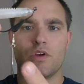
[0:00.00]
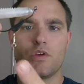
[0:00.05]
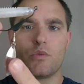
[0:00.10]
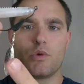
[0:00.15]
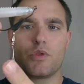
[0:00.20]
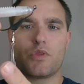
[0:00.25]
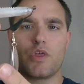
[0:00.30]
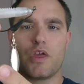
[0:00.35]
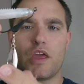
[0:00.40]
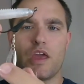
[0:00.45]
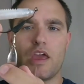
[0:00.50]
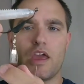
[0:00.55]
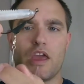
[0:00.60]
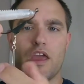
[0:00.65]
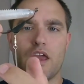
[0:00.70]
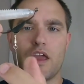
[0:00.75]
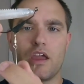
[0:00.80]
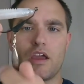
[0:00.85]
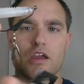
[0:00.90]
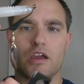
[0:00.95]
with
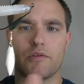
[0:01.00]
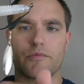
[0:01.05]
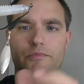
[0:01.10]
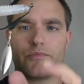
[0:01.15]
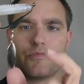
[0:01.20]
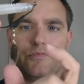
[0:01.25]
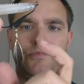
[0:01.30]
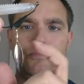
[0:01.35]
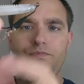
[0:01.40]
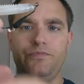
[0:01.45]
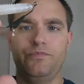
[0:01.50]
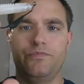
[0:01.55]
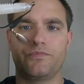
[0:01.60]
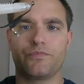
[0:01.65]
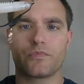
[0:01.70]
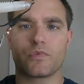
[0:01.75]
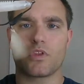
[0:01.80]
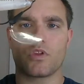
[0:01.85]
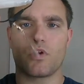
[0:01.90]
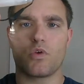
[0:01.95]
a
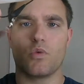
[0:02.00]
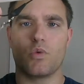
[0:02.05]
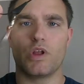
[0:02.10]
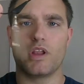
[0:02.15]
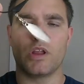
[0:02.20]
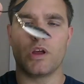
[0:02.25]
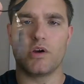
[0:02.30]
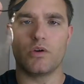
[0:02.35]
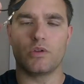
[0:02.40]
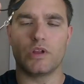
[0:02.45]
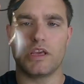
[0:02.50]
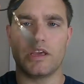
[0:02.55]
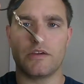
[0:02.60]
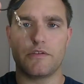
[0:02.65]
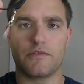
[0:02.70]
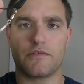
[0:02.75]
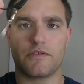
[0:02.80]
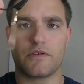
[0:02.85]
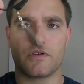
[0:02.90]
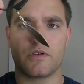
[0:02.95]
willow leaf
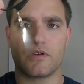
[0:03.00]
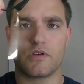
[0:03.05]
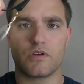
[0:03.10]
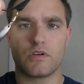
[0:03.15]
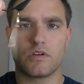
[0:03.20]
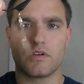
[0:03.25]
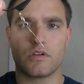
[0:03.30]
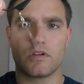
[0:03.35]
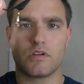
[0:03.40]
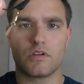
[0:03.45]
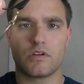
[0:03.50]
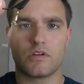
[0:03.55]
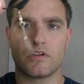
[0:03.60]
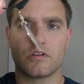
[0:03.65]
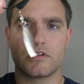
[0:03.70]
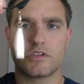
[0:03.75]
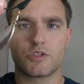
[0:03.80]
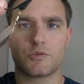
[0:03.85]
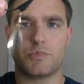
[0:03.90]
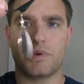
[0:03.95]

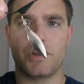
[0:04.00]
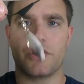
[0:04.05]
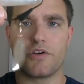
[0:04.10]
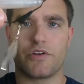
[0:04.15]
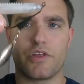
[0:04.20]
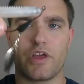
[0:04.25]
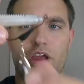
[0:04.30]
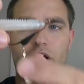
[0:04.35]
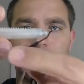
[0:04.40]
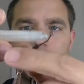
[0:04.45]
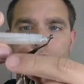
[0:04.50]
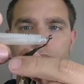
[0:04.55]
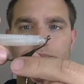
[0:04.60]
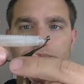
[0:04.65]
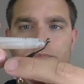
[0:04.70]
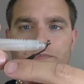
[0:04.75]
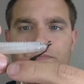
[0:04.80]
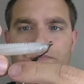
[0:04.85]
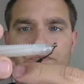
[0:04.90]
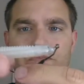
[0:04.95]
spinner there.
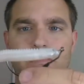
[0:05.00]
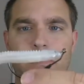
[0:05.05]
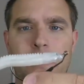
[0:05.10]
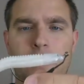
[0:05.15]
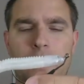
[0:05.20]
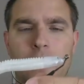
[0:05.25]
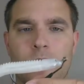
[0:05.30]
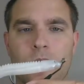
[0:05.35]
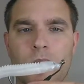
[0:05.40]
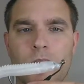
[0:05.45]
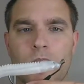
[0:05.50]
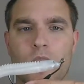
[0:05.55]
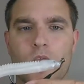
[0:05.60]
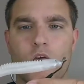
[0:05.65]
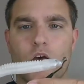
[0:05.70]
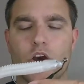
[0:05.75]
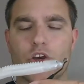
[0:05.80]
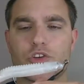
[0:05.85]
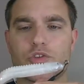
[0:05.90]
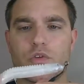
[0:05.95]

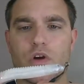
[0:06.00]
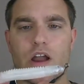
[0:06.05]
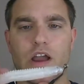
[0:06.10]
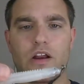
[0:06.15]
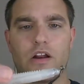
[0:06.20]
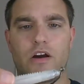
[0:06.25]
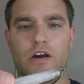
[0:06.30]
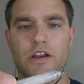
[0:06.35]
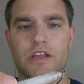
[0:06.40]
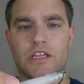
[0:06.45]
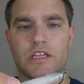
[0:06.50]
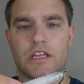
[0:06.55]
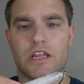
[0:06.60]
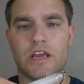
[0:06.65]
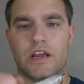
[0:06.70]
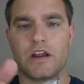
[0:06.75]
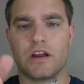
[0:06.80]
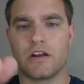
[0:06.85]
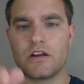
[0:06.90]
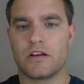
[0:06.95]
Hooks right on in
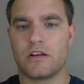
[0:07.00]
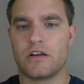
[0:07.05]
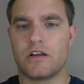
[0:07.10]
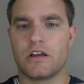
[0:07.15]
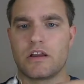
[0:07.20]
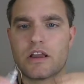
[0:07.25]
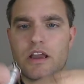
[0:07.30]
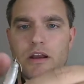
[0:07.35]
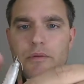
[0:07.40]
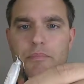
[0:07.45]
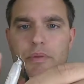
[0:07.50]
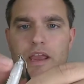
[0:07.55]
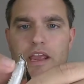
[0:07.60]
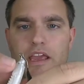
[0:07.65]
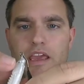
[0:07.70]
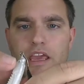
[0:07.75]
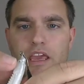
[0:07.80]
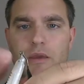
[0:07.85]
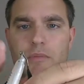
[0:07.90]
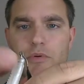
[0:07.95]
there. Got a bait
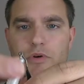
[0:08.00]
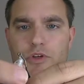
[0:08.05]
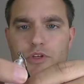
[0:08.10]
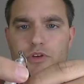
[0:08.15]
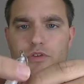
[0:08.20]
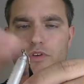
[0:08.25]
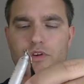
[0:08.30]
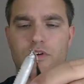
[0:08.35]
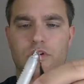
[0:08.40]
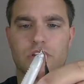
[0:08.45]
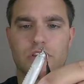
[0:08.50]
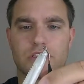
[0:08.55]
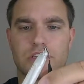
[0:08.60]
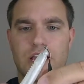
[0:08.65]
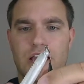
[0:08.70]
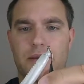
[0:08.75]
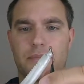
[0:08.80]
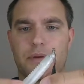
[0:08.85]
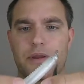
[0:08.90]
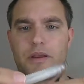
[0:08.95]
keeper screw on
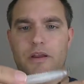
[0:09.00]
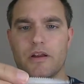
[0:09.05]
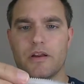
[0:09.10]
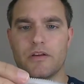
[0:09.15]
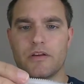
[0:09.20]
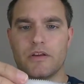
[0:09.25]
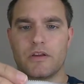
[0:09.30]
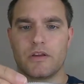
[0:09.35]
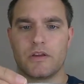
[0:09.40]
top here.